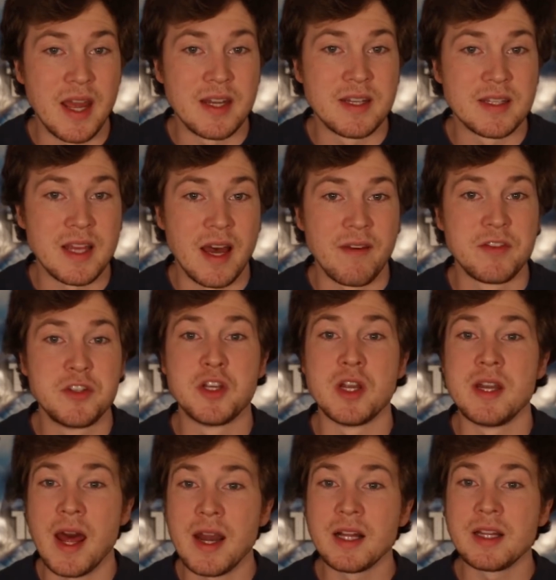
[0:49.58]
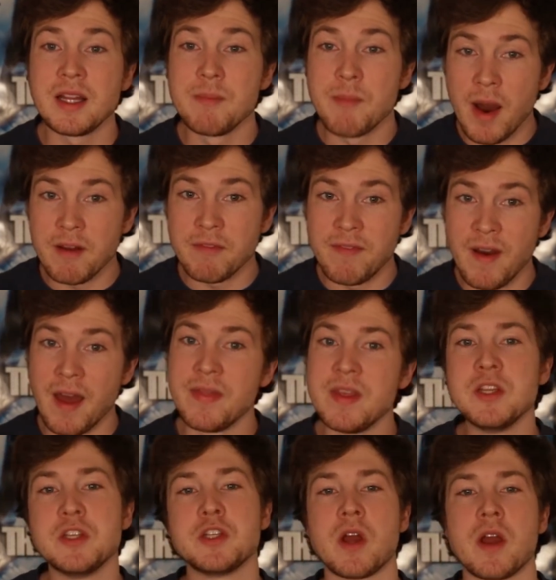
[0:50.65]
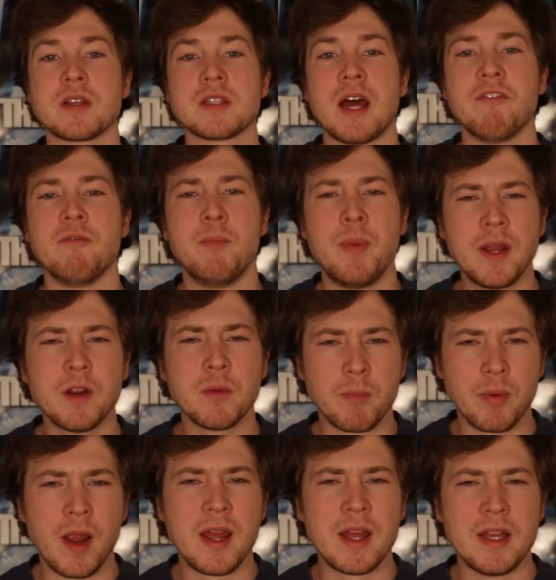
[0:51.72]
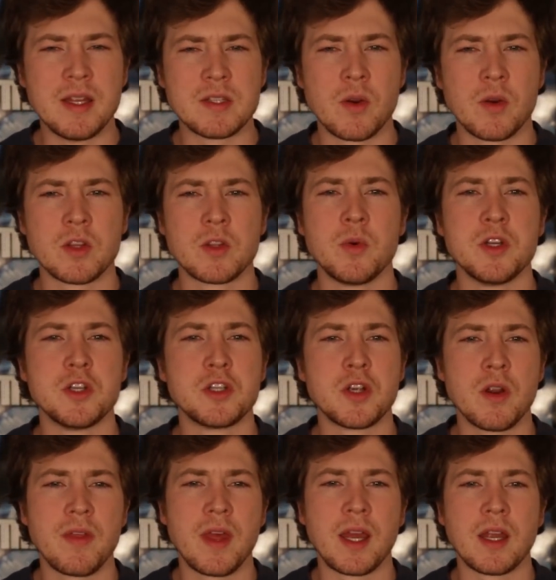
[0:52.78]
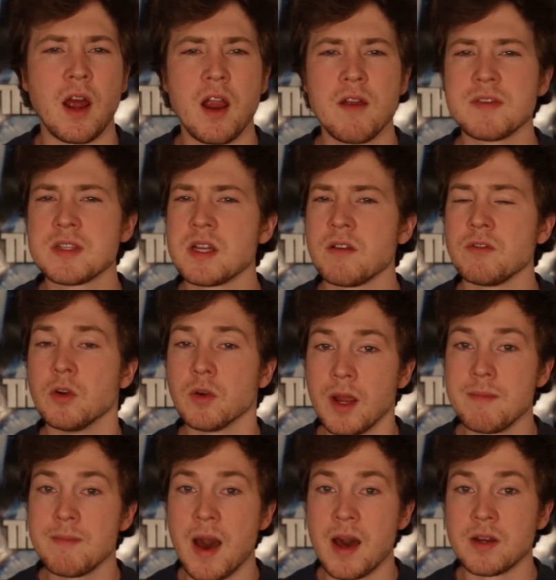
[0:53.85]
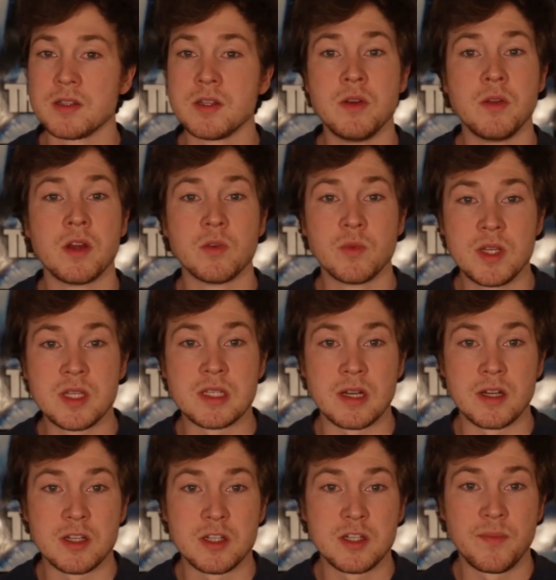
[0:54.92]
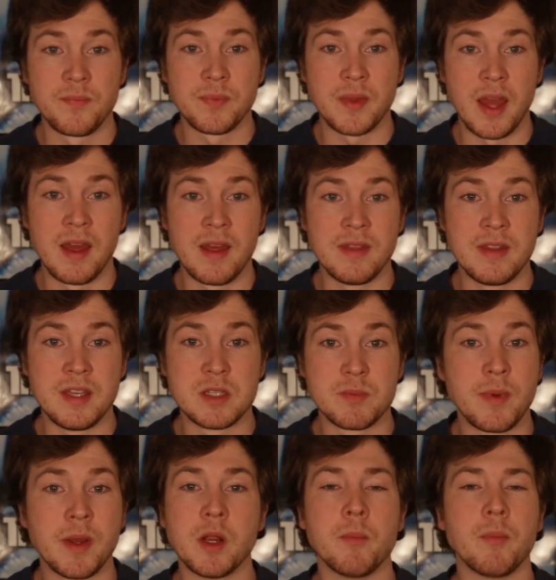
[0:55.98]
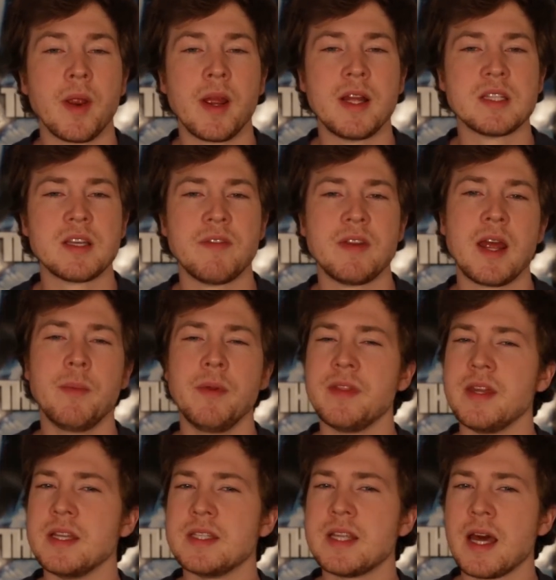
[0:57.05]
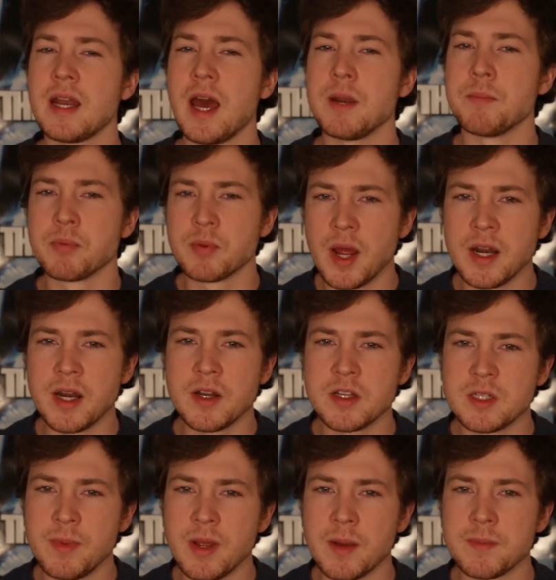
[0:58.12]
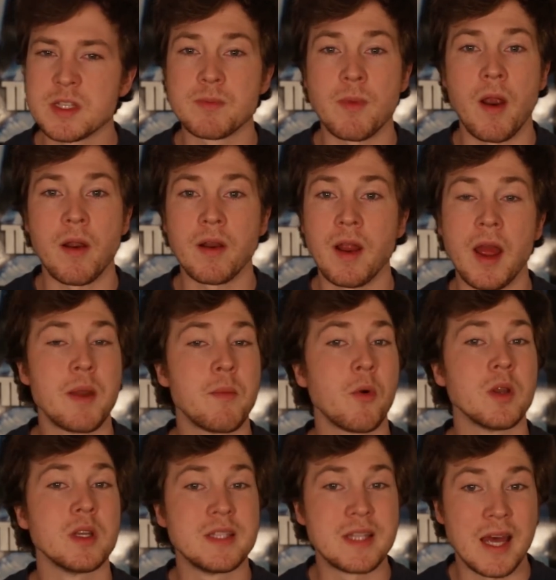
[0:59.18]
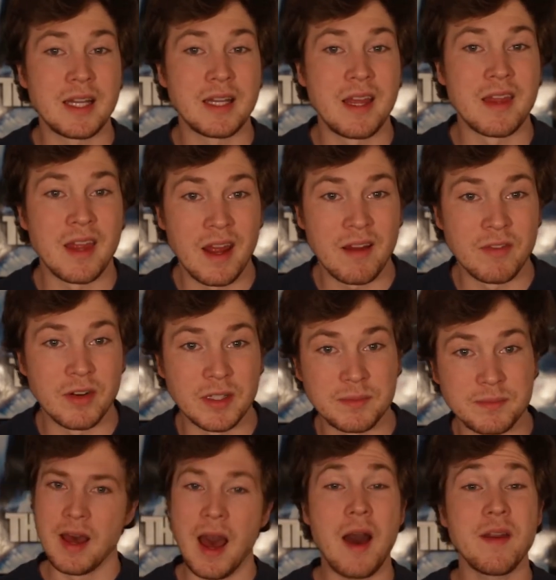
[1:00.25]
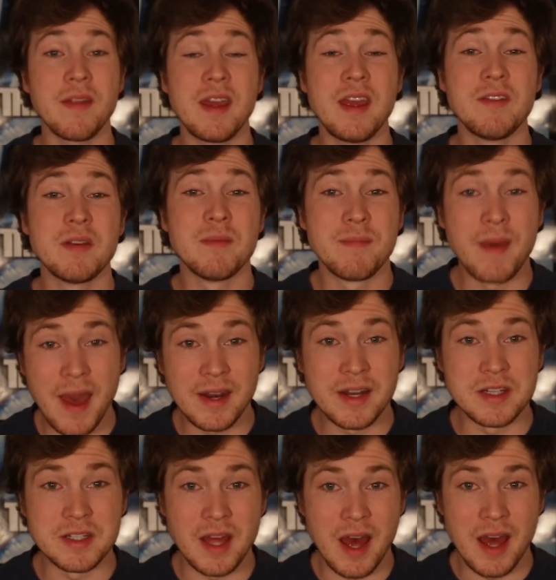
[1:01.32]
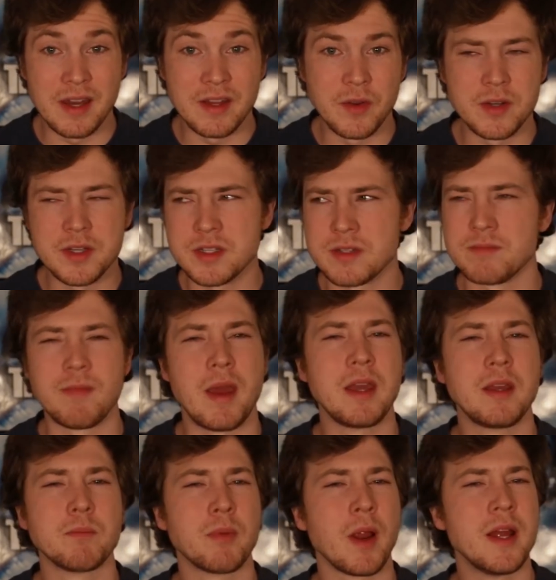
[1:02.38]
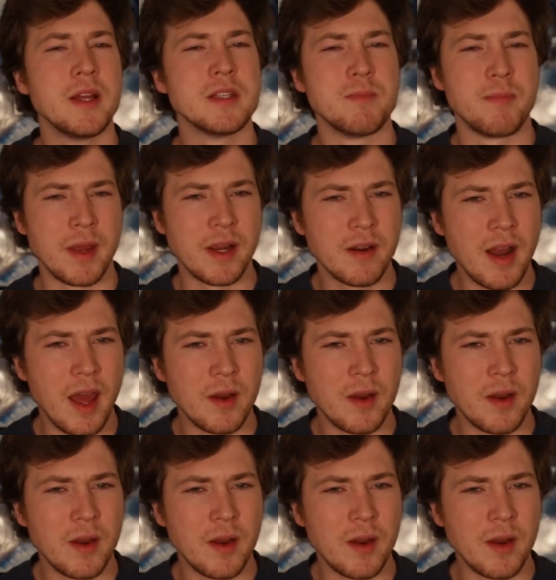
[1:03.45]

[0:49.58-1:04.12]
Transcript: scientists have genetically modified these sharks to have bigger brains in order to ensure they can harvest enough gray matter to do their research and these bigger brains have enabled the dead-eyed predators to become smarter and more deadly than ever. How do they even manage that? You can just make brains bigger